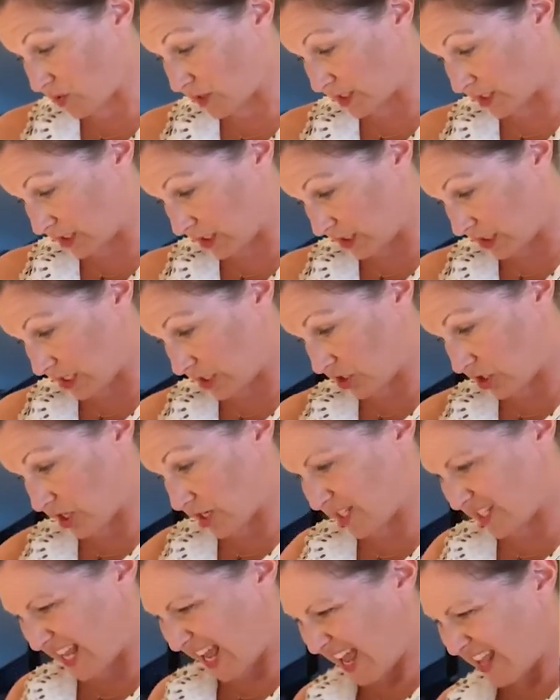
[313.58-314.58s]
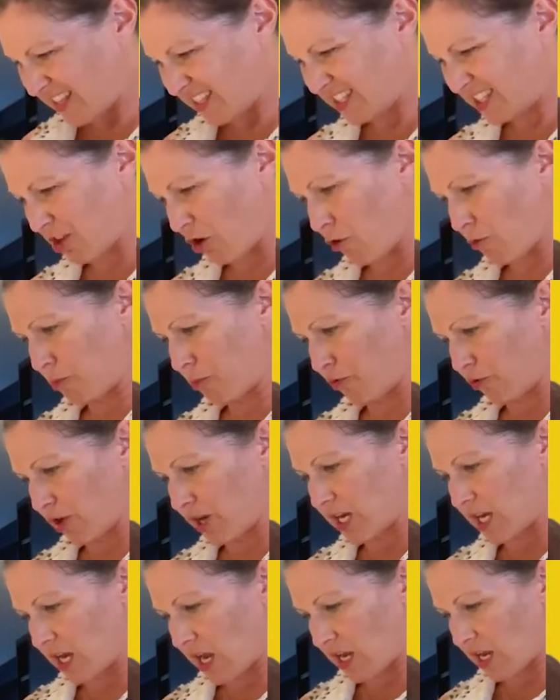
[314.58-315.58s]
delicious and so
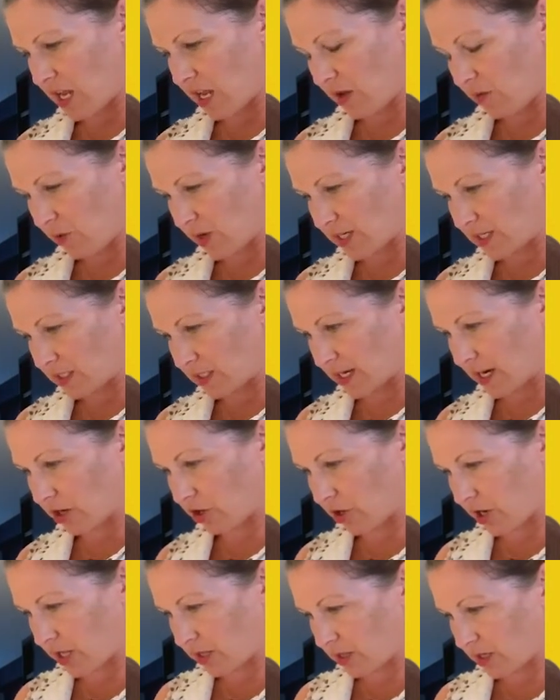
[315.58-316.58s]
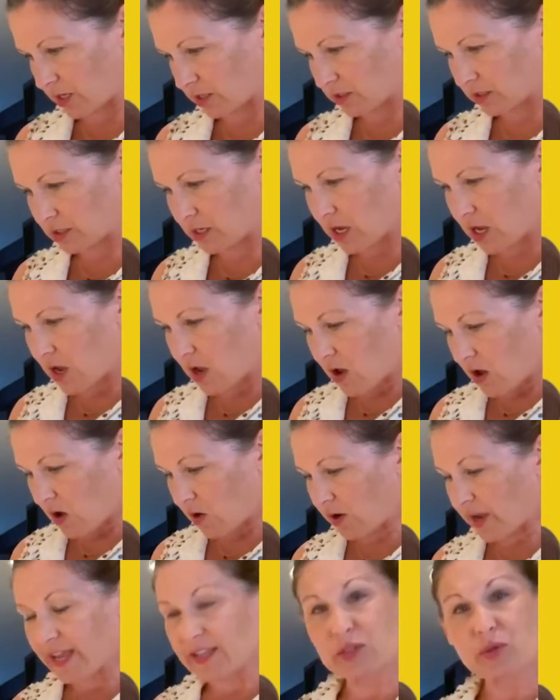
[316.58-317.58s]
pretty. I can't wait to decorate this.
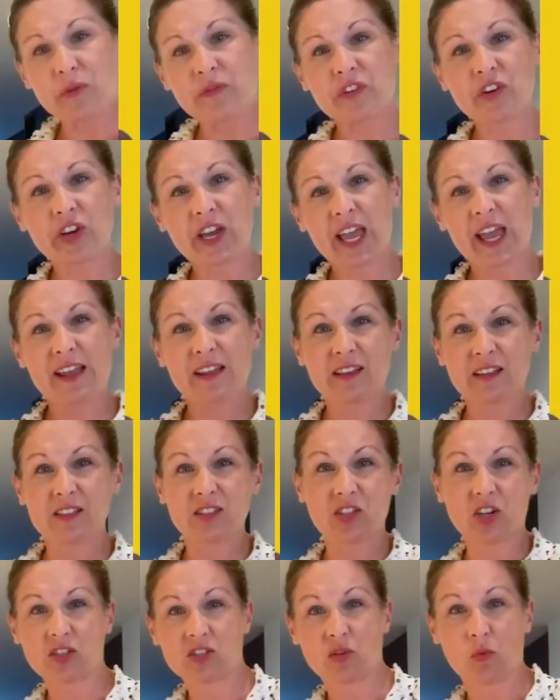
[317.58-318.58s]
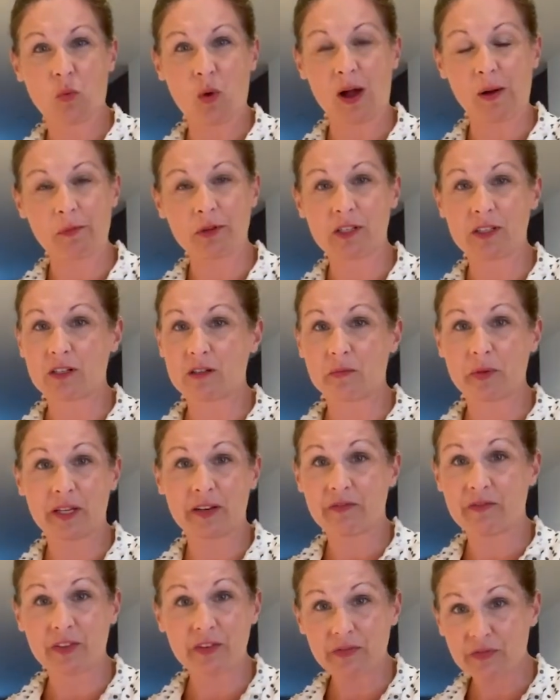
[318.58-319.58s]
Okay, so if your cake starts to wobble a little bit,
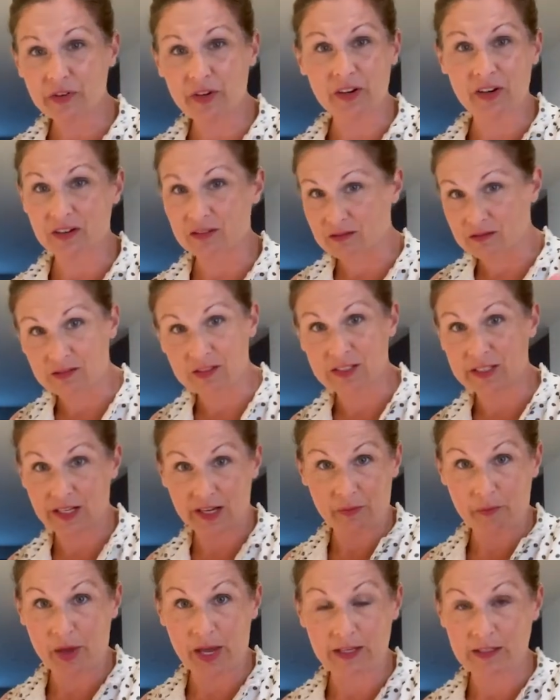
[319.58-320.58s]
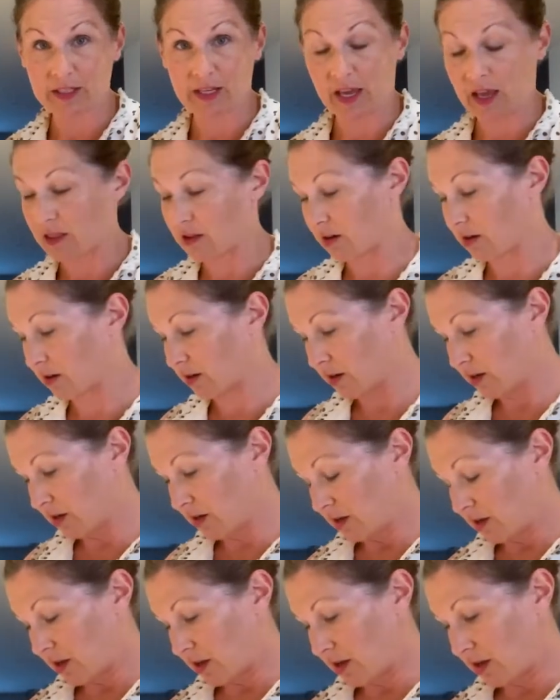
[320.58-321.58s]
feel free to stick it back together.
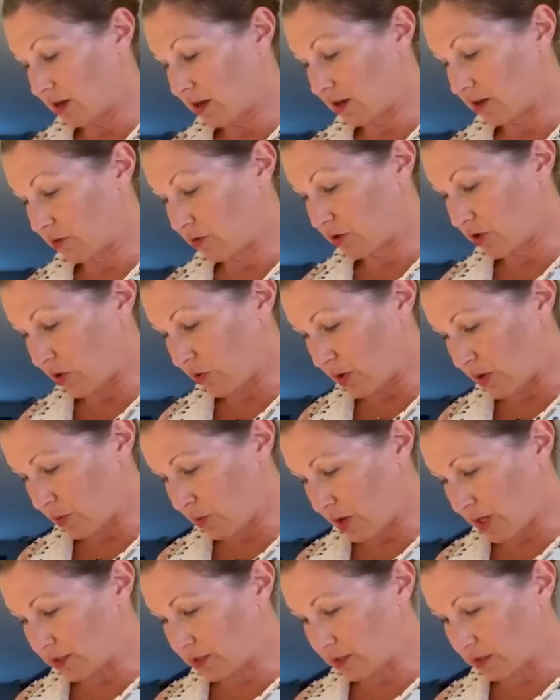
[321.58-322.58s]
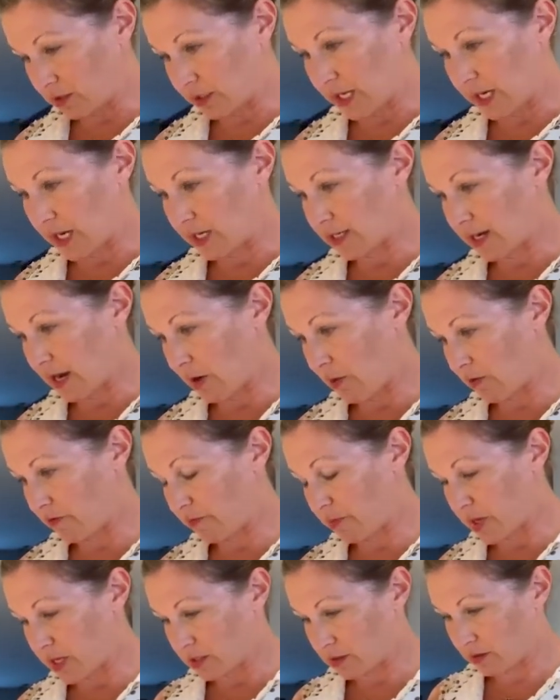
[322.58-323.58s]
No one wants a leaning tower of
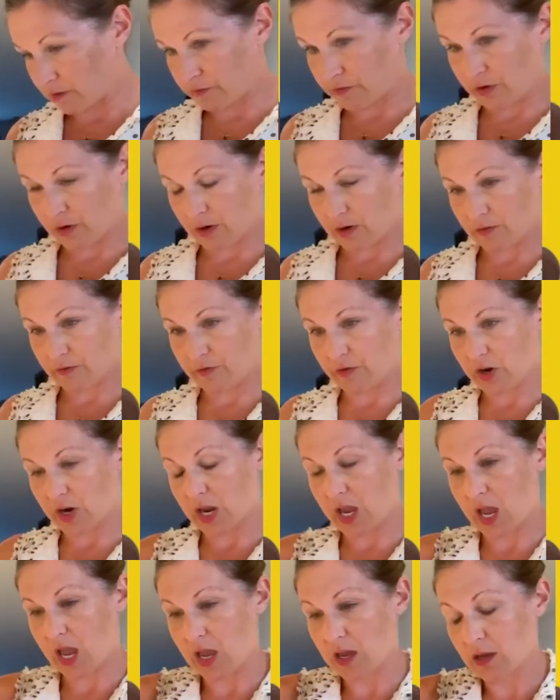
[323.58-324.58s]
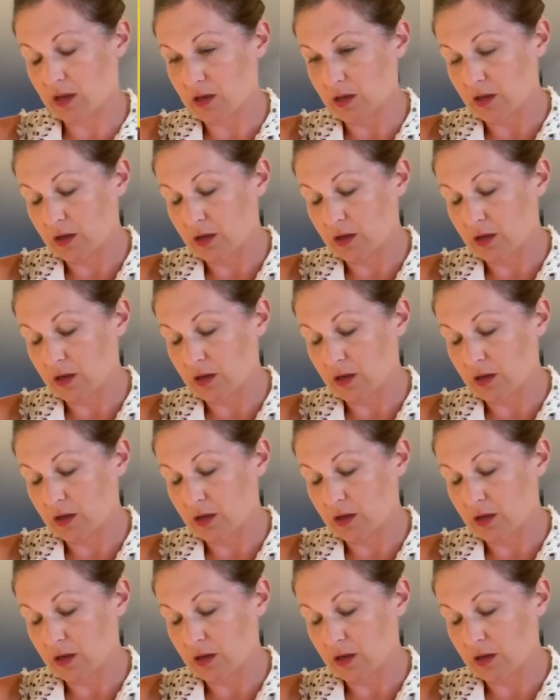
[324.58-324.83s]
Pisa for a cake.